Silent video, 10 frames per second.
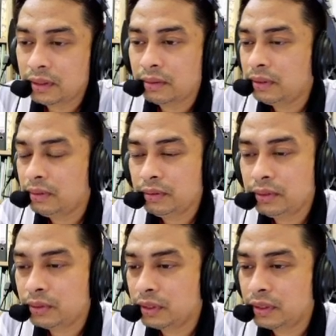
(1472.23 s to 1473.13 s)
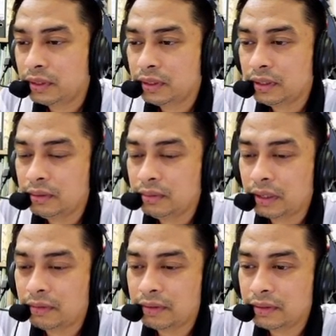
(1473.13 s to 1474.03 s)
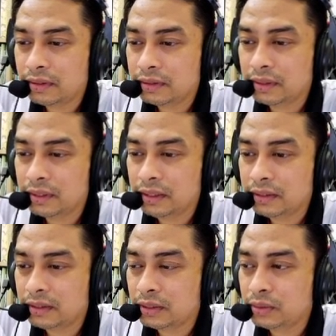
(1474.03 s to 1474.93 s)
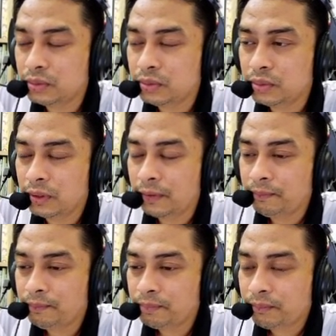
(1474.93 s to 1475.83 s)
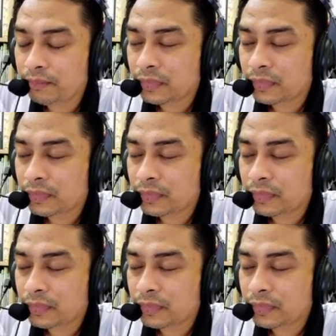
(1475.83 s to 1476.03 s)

sorry, we show you have a, sorry, it try to show